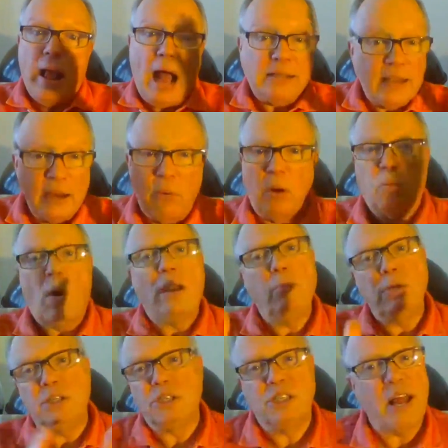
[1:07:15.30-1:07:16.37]
I'll tell you what, why don't
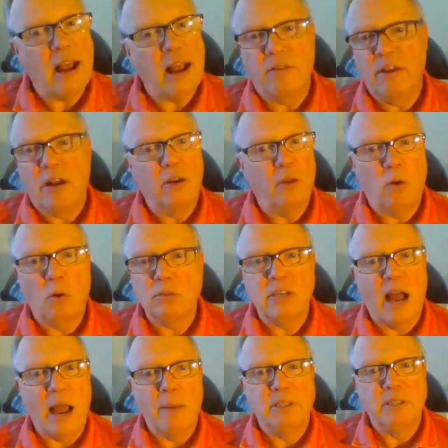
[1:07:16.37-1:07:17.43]
we just stay on the air the whole
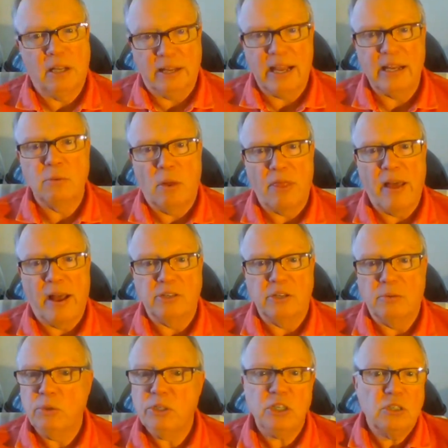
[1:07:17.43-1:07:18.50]
time until I get to a thousand?
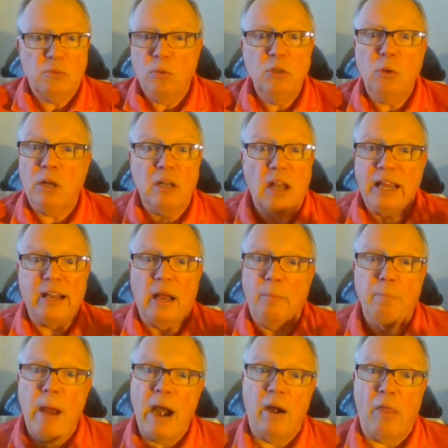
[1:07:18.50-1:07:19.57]
We just we'll do a like a
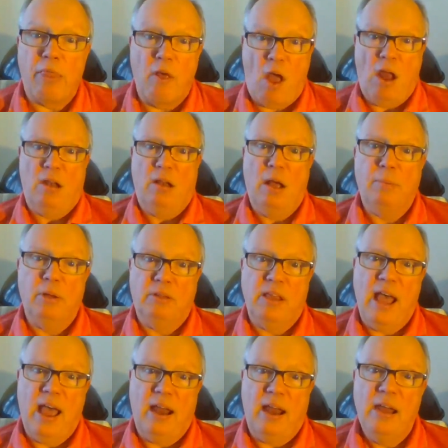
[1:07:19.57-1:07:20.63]
marathon. How about
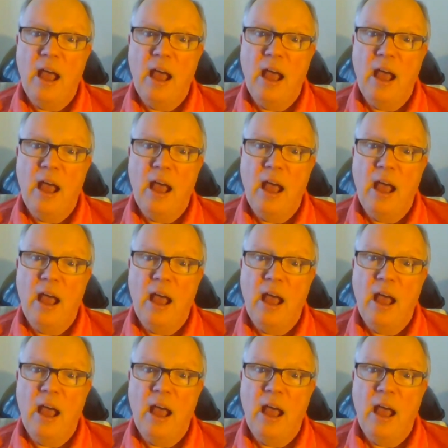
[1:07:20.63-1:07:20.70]
that?